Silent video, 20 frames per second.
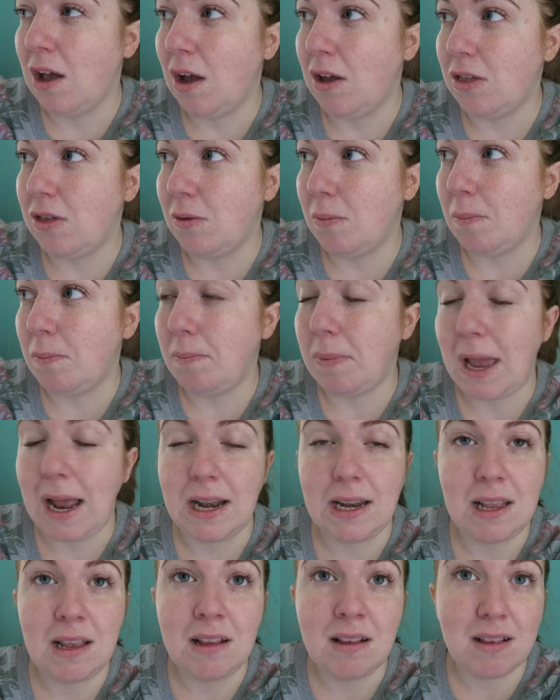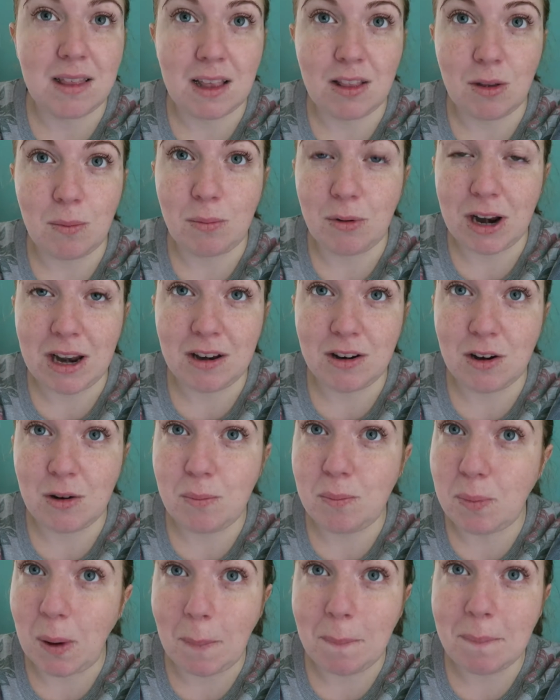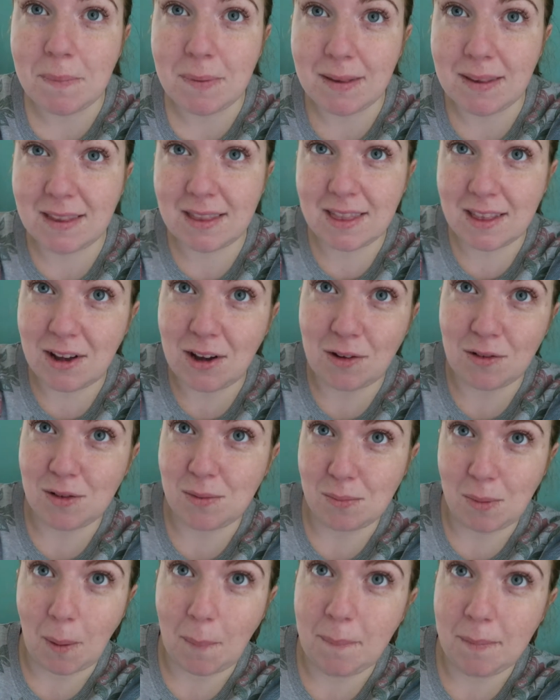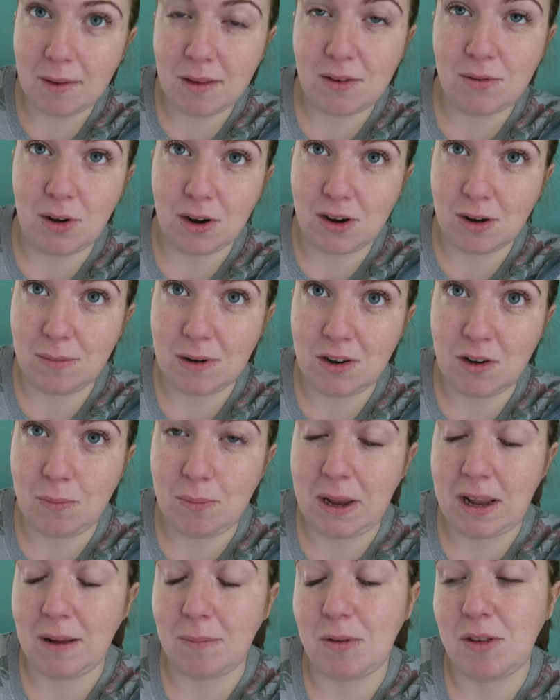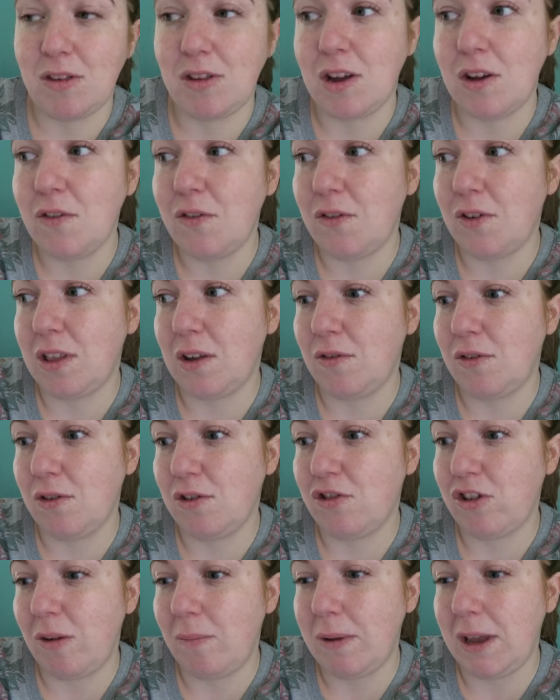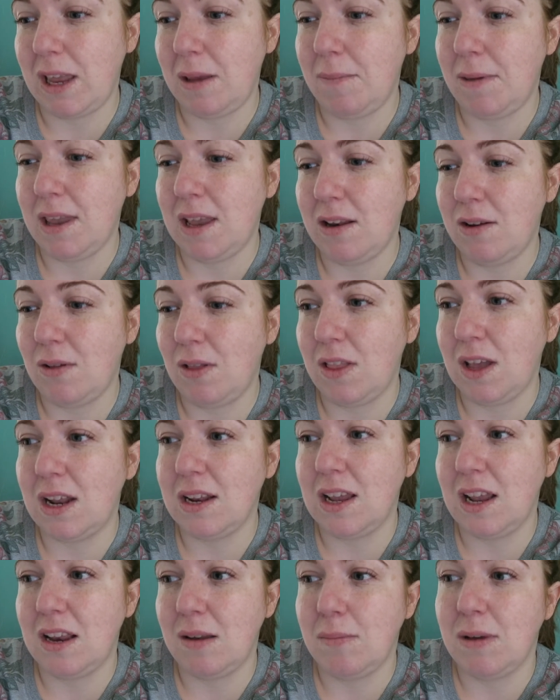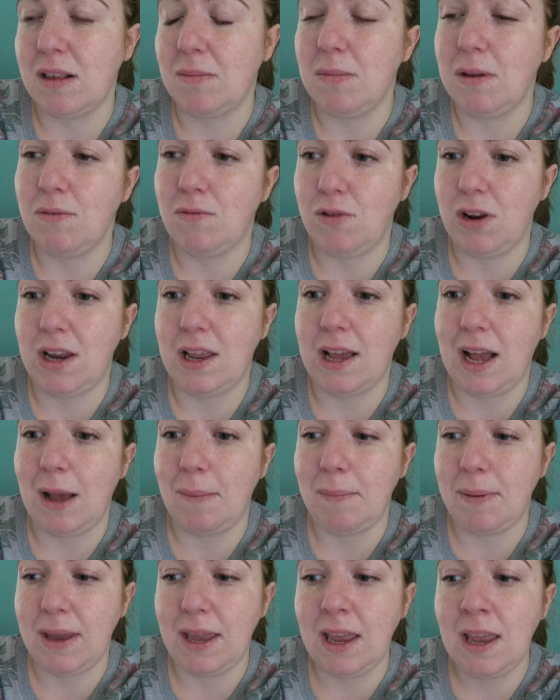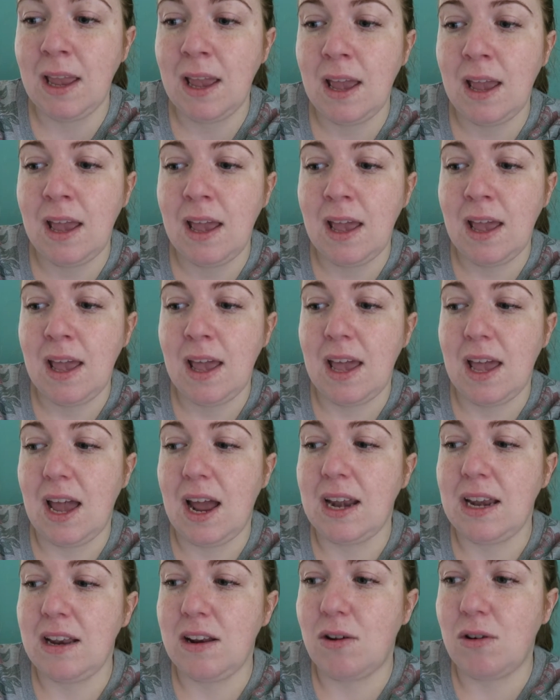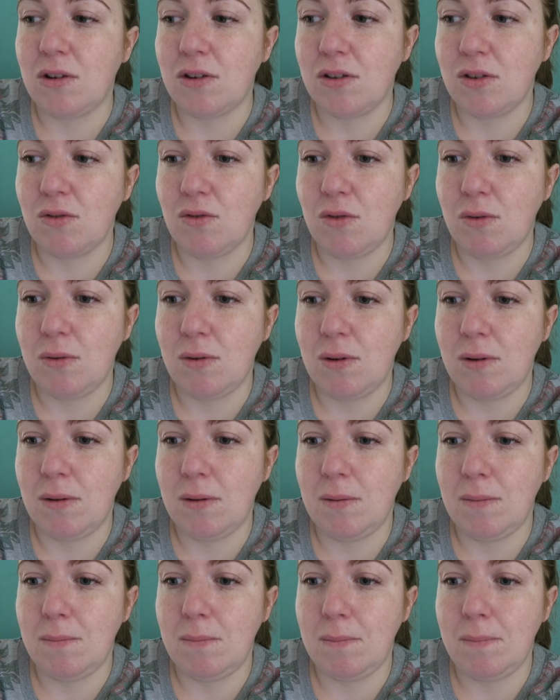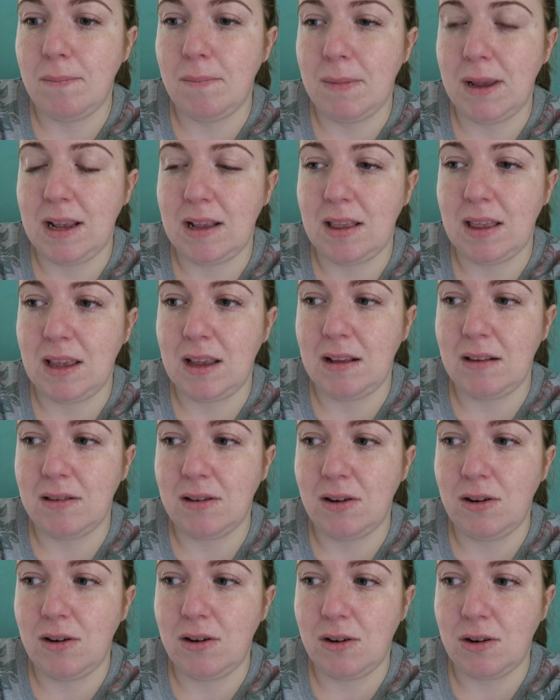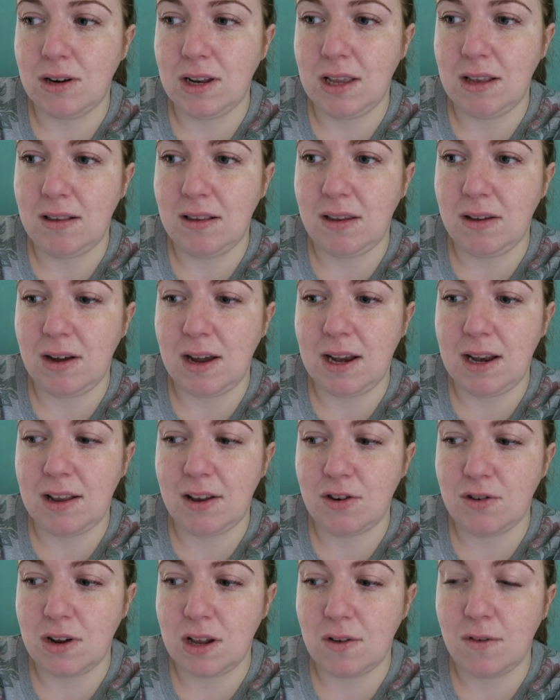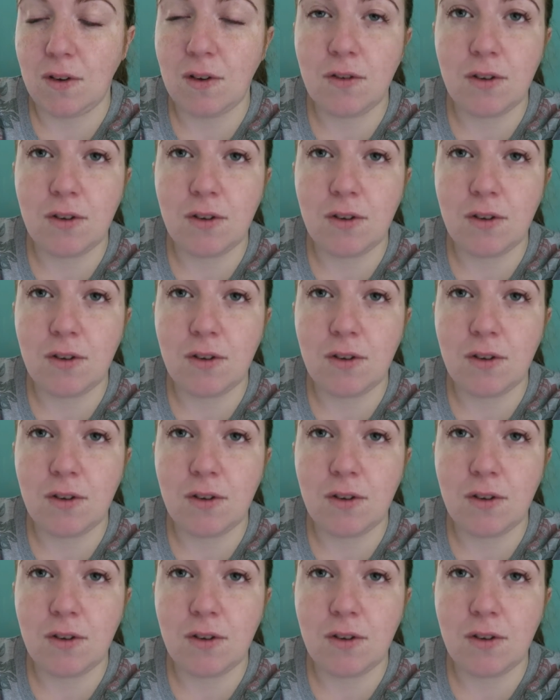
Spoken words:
bellies that the pregnant bumps of the moms who are coming to pick up stuff for their future baby and all that, it makes me really happy. And it also make things a lot easier and less stressful